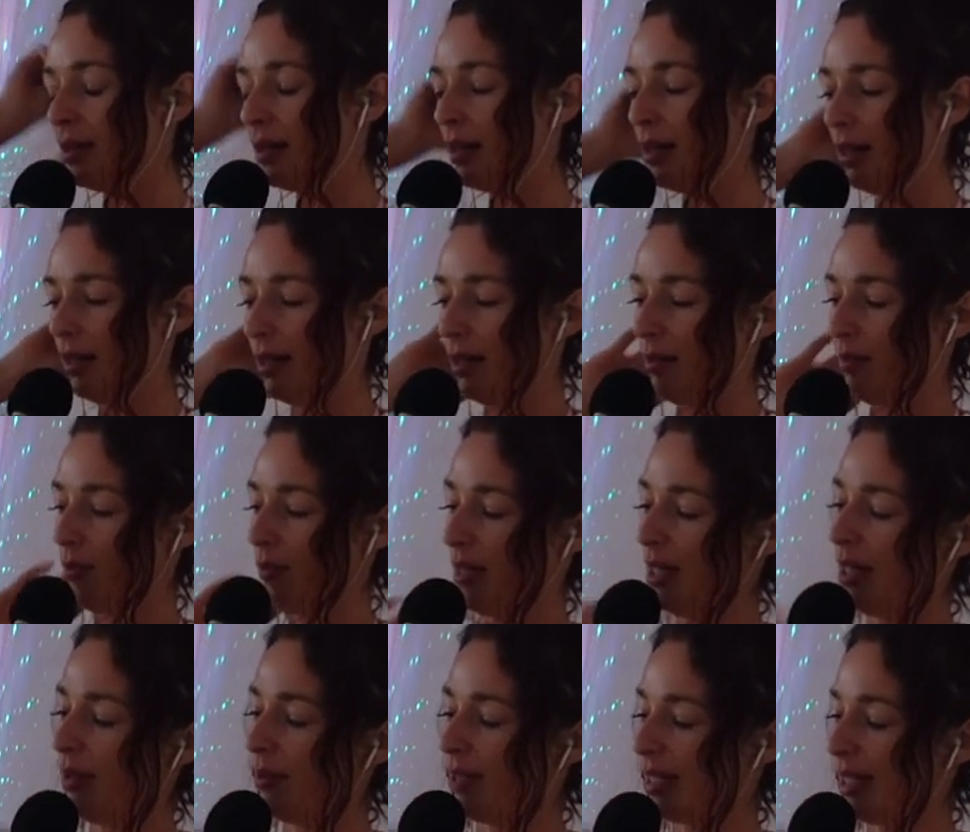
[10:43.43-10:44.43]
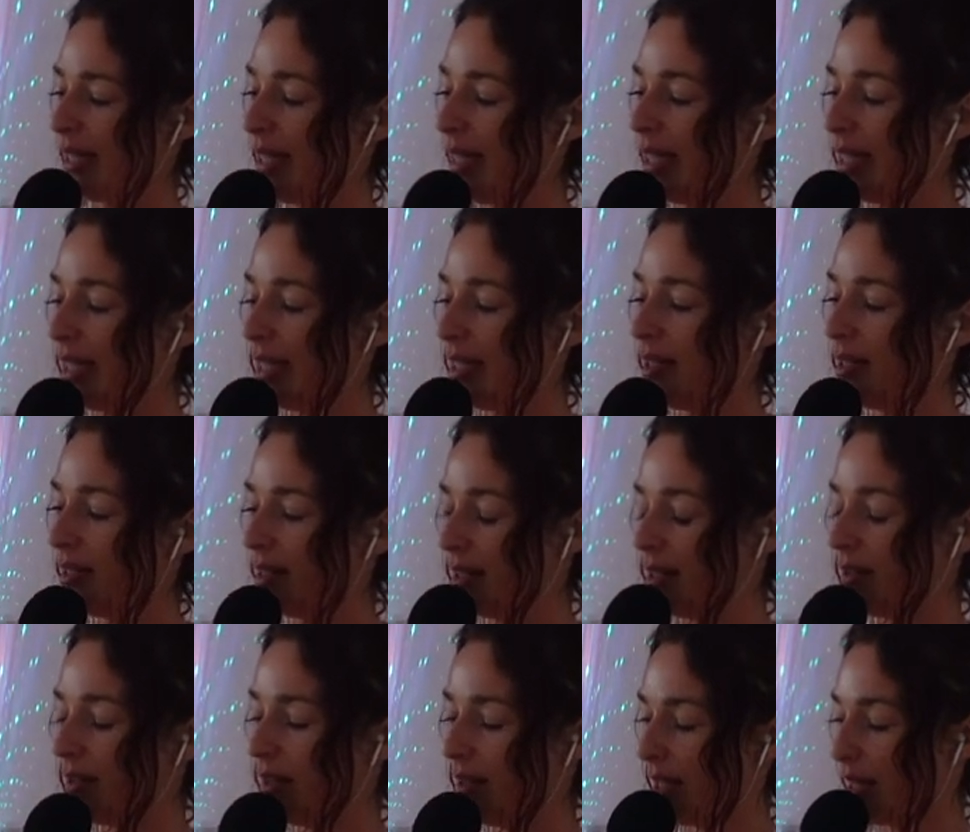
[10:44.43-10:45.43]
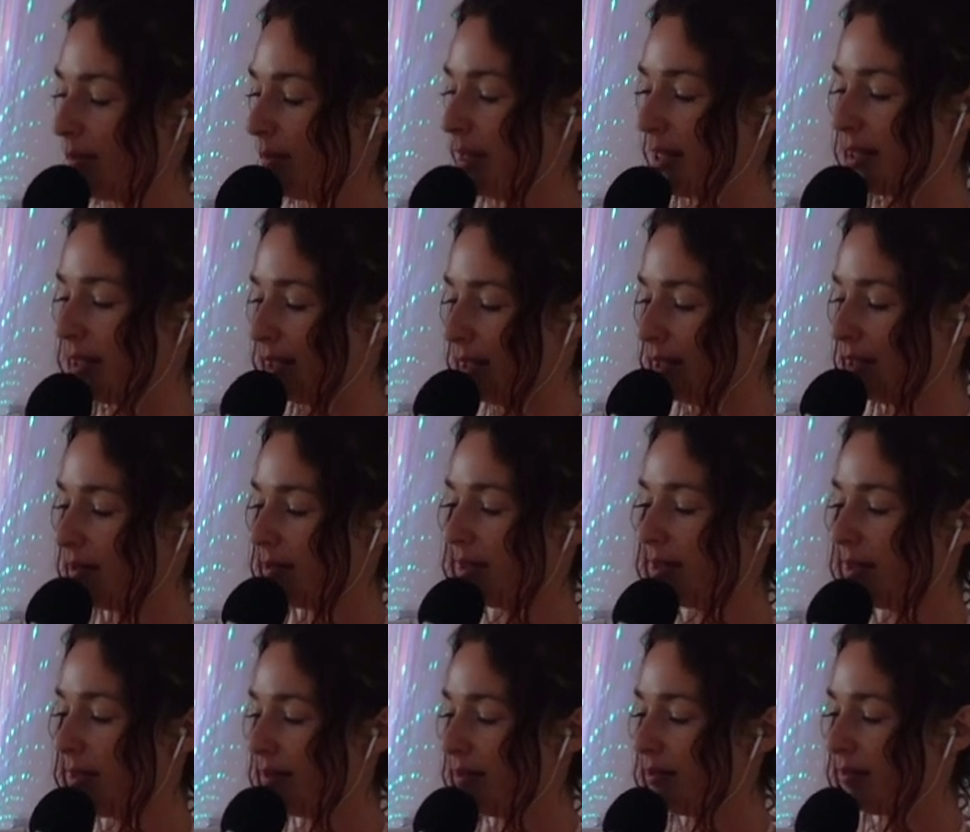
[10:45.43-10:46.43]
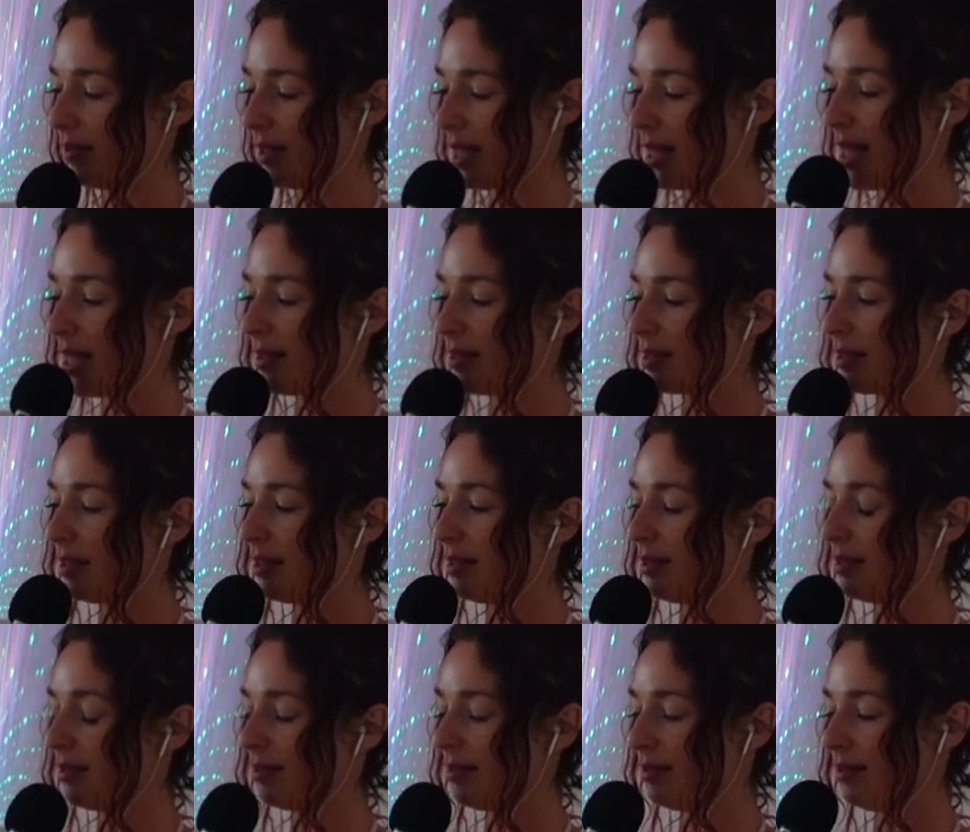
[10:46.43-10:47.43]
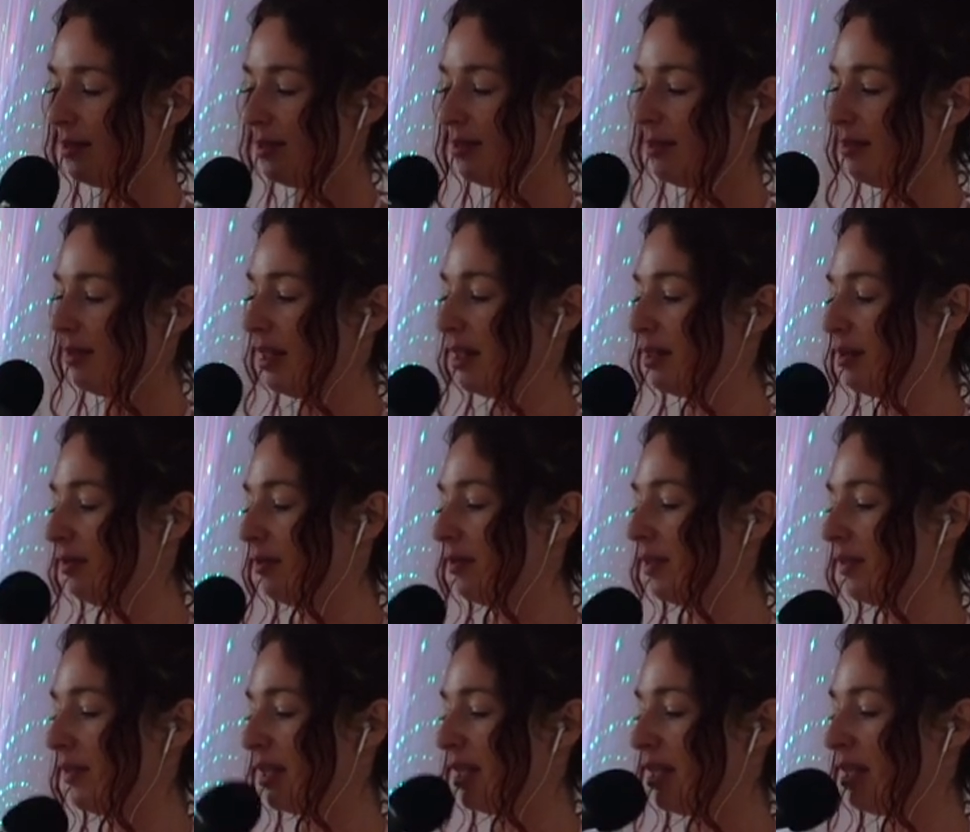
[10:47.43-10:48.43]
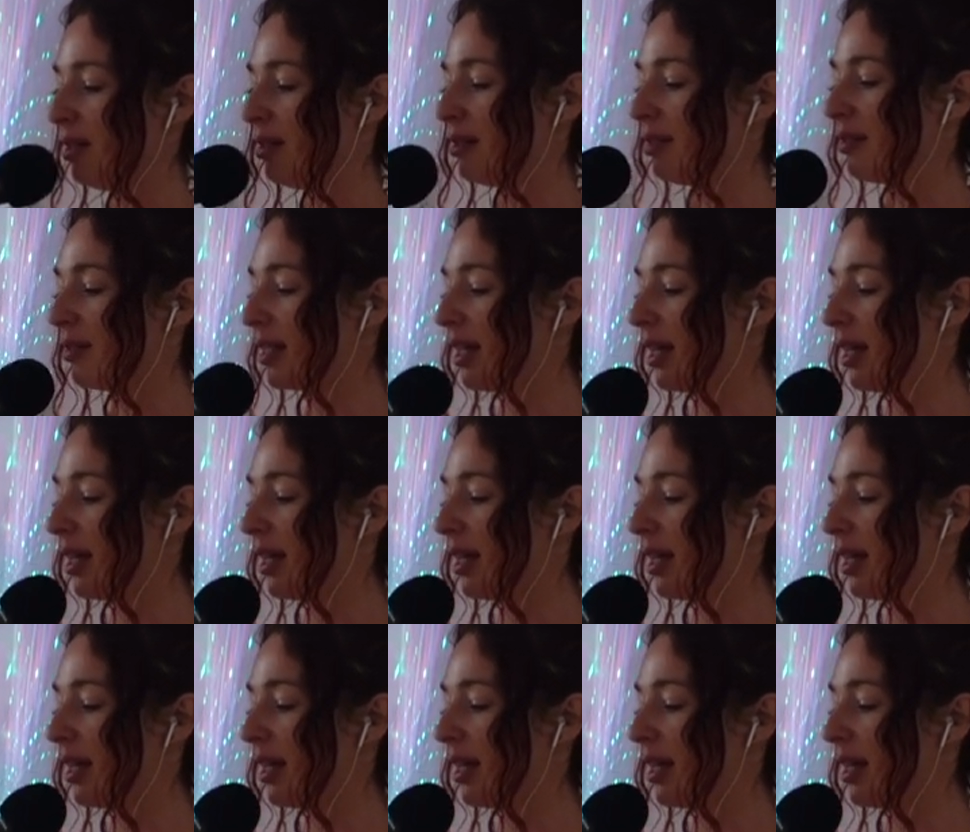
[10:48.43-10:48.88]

when I was a kid, and like basically for the last, I don't know, 15 years,